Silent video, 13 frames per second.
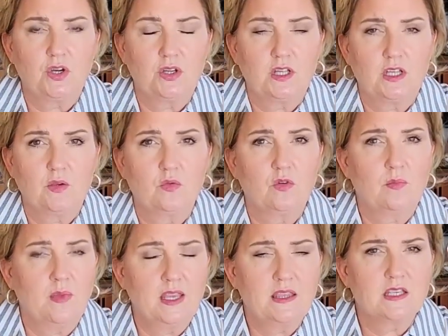early will
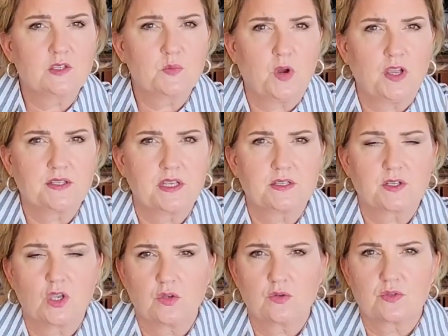make this process
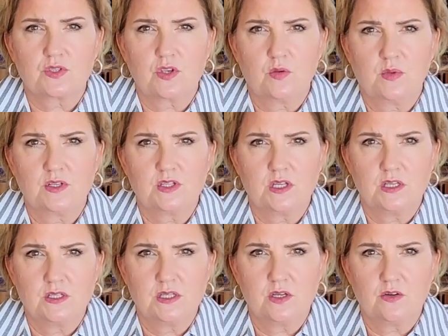go so much
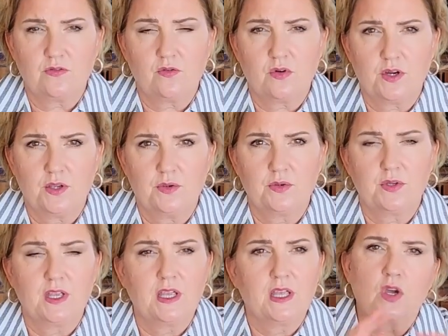easier for you.
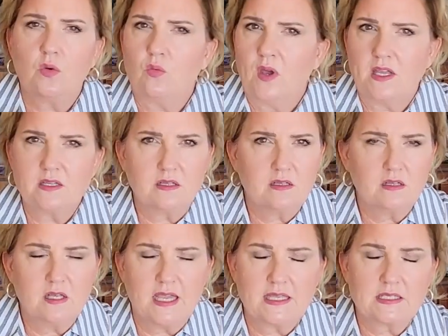Don't wait till the
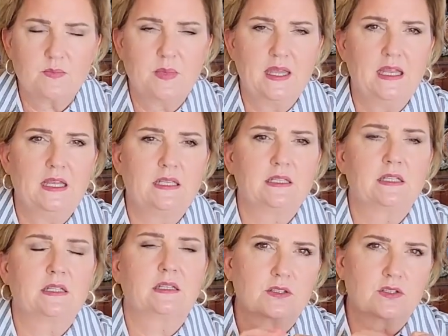last
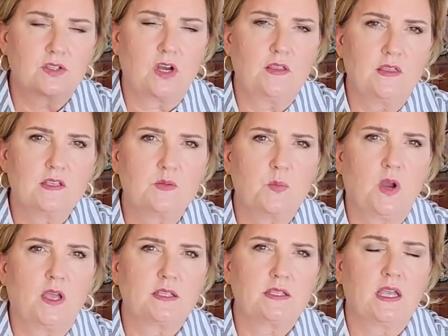minute. Start this
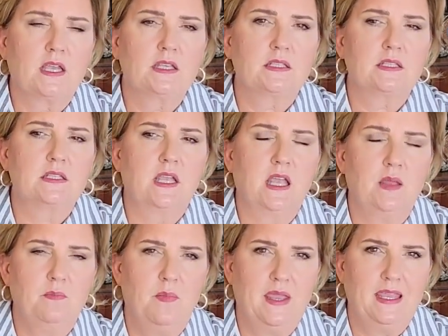process
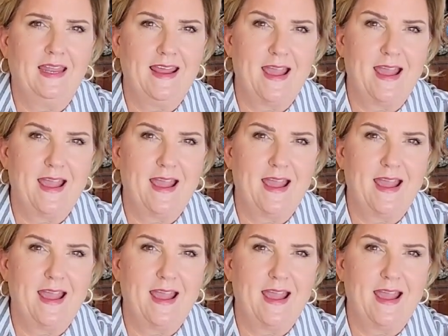and make it